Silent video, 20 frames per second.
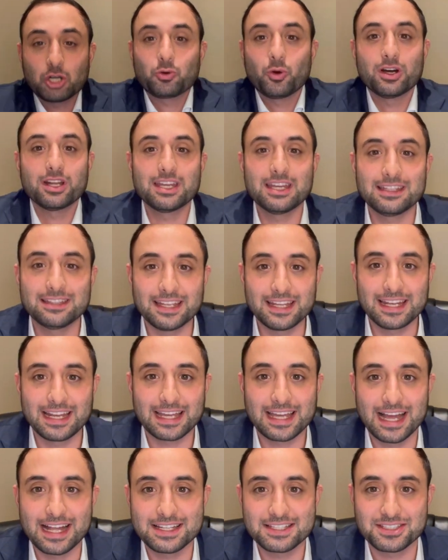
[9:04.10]
what he did
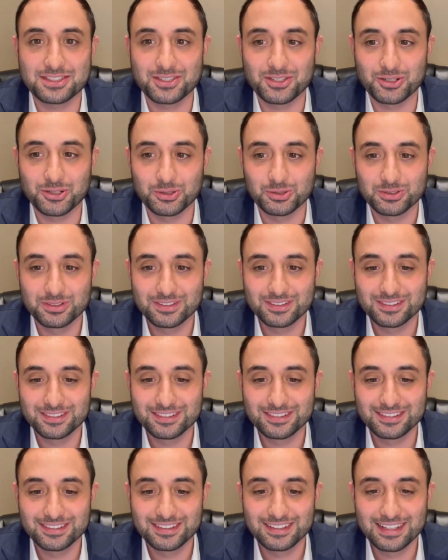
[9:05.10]
against you
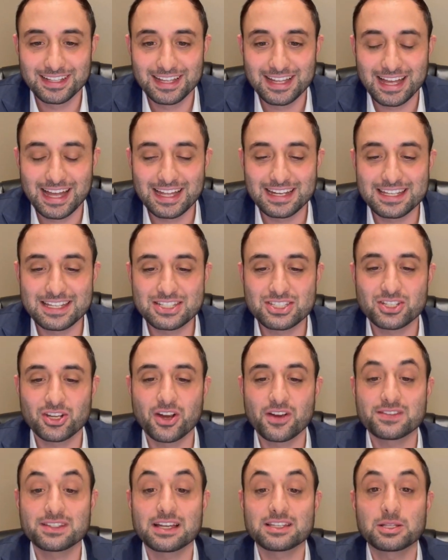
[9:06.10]
and he
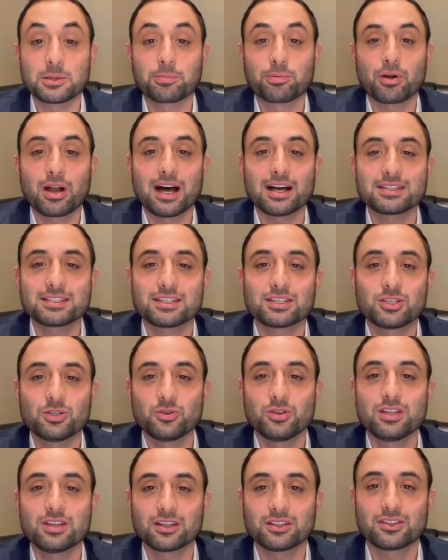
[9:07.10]
serves as the
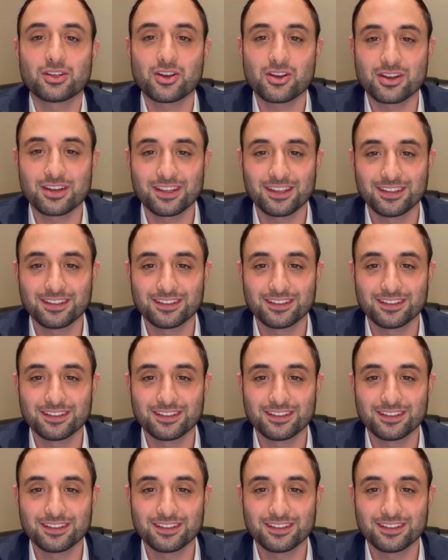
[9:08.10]
prosecuting attorney,